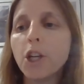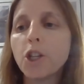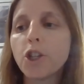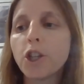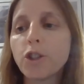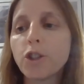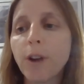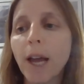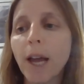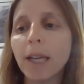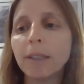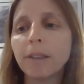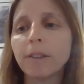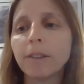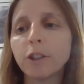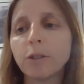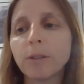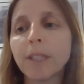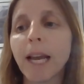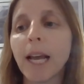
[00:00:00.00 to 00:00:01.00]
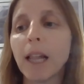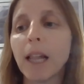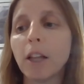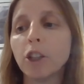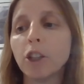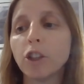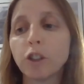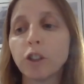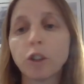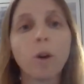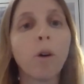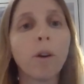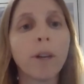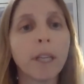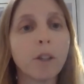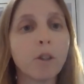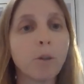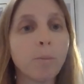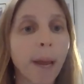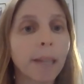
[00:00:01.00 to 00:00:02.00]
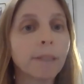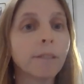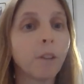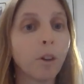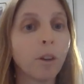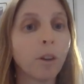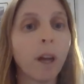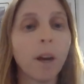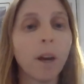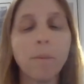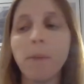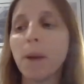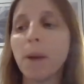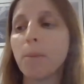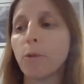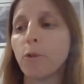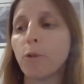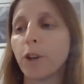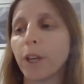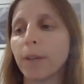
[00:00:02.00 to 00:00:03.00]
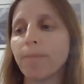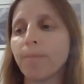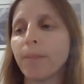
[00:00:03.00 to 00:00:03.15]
She tries to tell her story to pass on her memory,